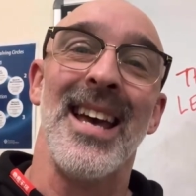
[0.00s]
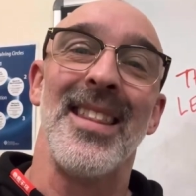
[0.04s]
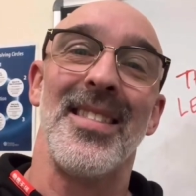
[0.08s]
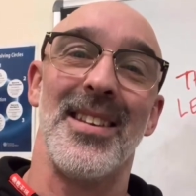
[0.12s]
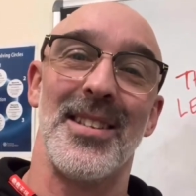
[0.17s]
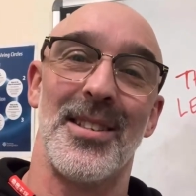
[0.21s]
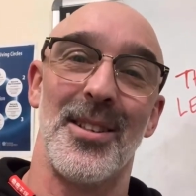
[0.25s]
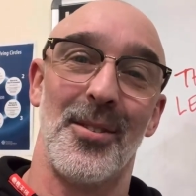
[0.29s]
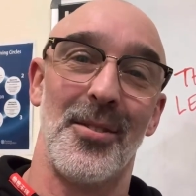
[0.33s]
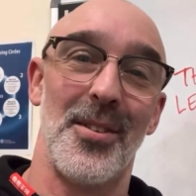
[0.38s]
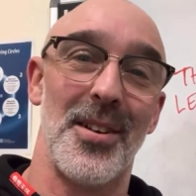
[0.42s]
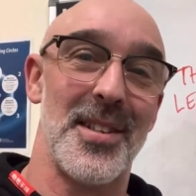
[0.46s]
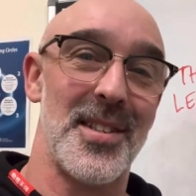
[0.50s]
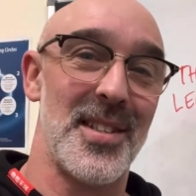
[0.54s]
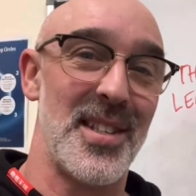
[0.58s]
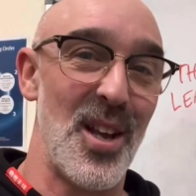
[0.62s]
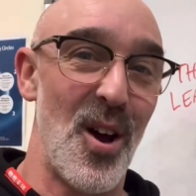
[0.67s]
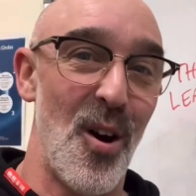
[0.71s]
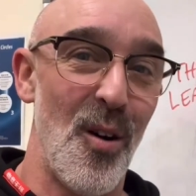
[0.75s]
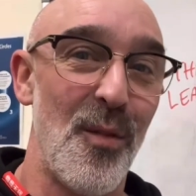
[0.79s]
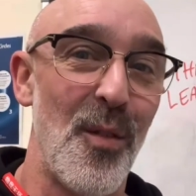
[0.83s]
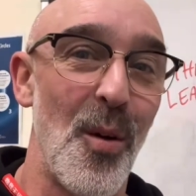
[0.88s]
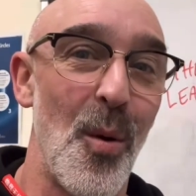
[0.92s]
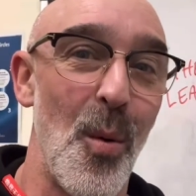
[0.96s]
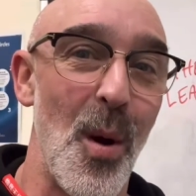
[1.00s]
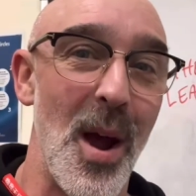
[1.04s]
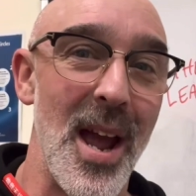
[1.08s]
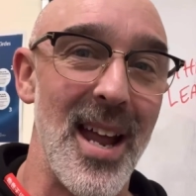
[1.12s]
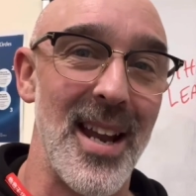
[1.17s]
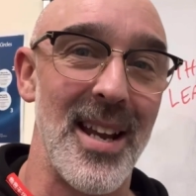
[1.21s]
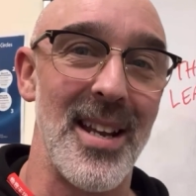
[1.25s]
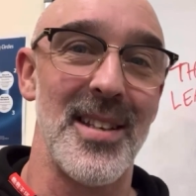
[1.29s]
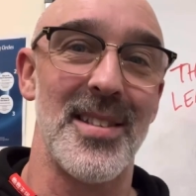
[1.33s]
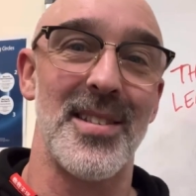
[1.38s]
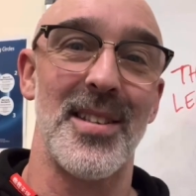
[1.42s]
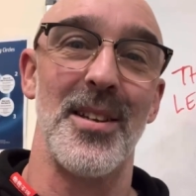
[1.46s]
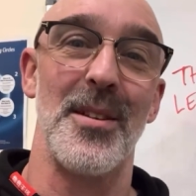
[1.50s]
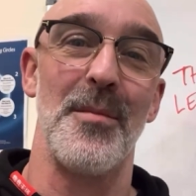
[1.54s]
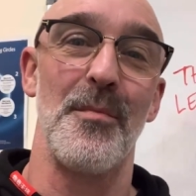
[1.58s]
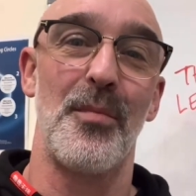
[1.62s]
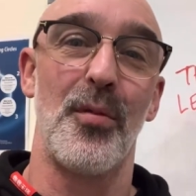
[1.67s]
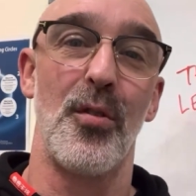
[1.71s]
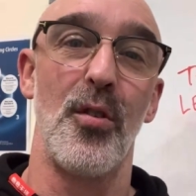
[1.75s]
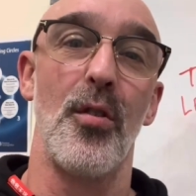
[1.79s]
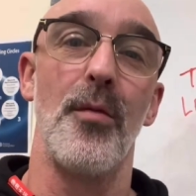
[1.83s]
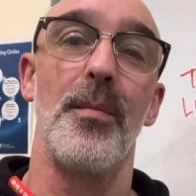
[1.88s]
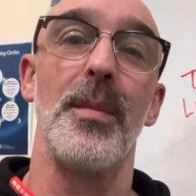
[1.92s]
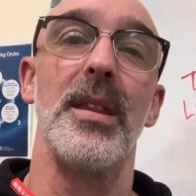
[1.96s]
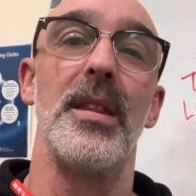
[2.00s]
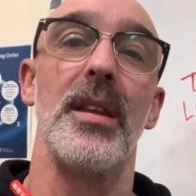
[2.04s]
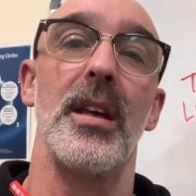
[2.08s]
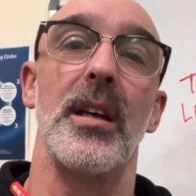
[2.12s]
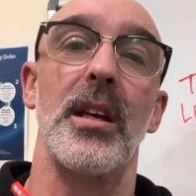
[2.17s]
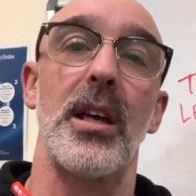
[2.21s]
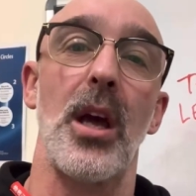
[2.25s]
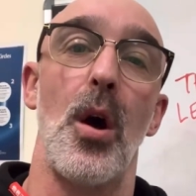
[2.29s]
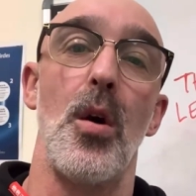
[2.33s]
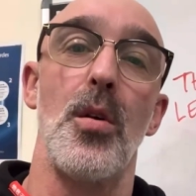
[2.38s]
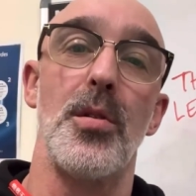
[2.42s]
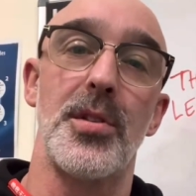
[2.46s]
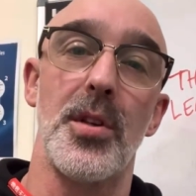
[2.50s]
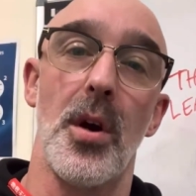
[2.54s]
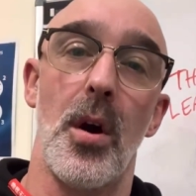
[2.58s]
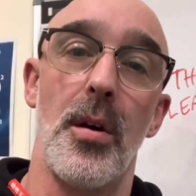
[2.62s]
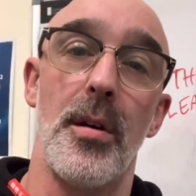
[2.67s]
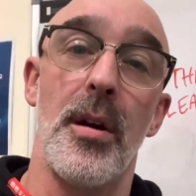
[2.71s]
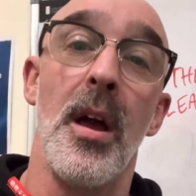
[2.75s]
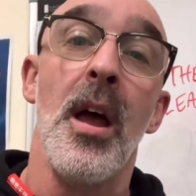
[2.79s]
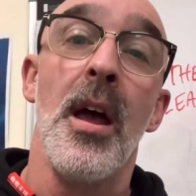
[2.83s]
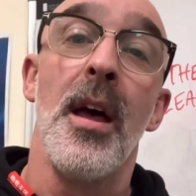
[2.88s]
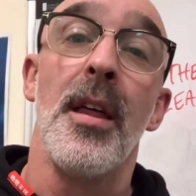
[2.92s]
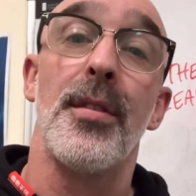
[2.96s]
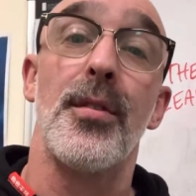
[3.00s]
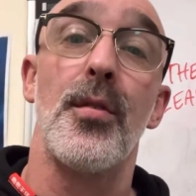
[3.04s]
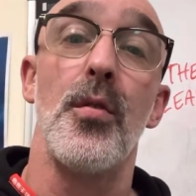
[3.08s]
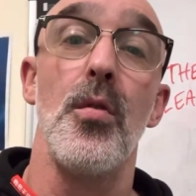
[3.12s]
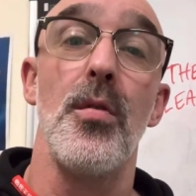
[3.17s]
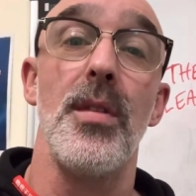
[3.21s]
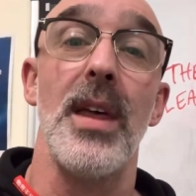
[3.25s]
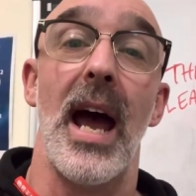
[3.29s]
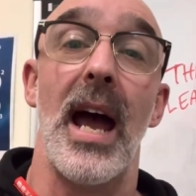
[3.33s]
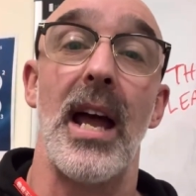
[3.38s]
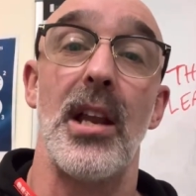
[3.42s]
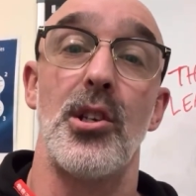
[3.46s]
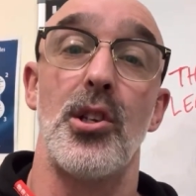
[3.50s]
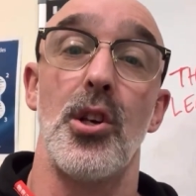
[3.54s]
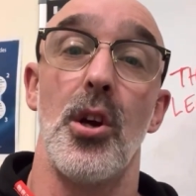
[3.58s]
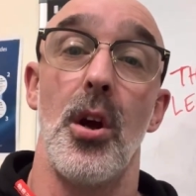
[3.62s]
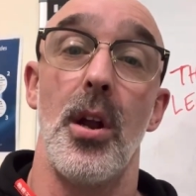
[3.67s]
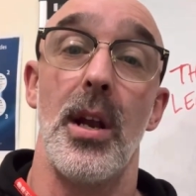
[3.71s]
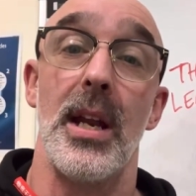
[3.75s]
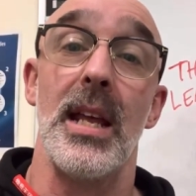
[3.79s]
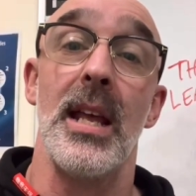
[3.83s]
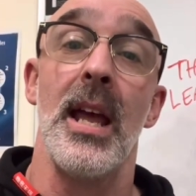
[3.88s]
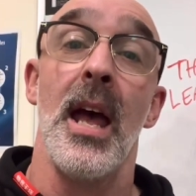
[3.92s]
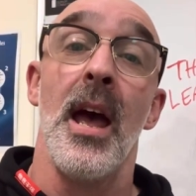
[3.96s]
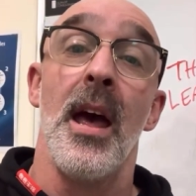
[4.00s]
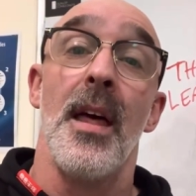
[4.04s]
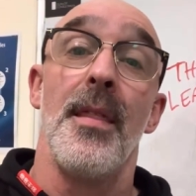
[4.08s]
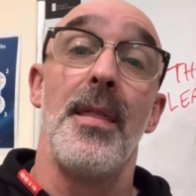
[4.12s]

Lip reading: There's a lot of self-awareness and improvement that goes on through that journey.